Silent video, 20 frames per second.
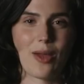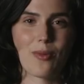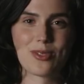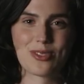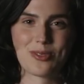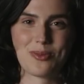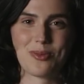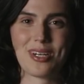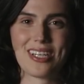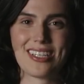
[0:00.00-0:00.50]
It
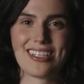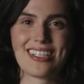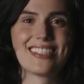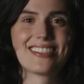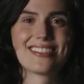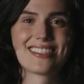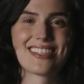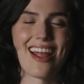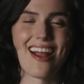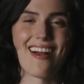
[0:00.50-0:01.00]
was really
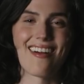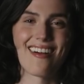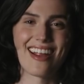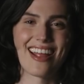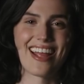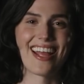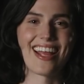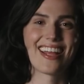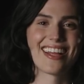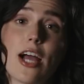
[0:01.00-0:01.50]

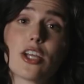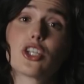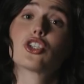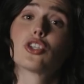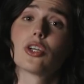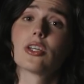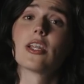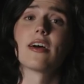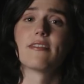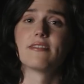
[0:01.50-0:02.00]
scary. I
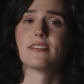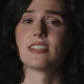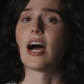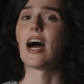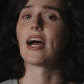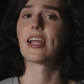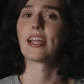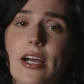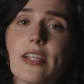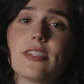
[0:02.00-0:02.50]
should have
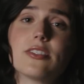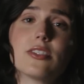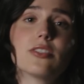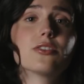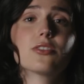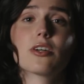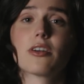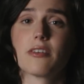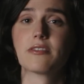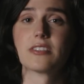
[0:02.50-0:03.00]
died. I
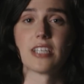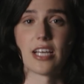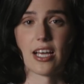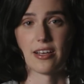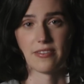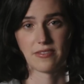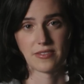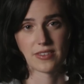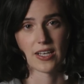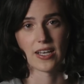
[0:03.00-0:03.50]
deserve to
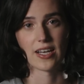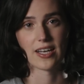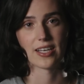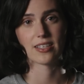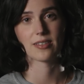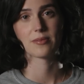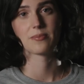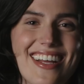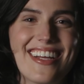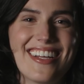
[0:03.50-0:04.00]
have
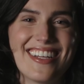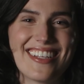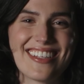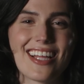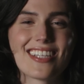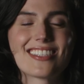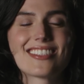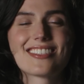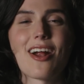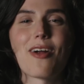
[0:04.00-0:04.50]
died.
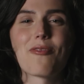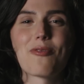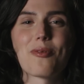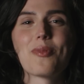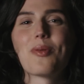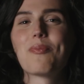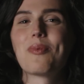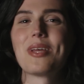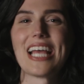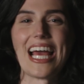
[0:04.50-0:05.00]
Let's start from
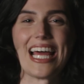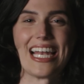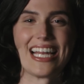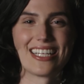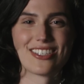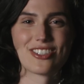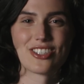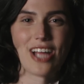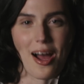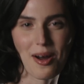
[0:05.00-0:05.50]
the
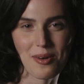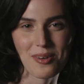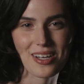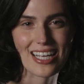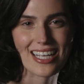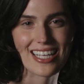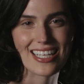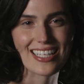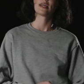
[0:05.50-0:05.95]
beginning, shall we?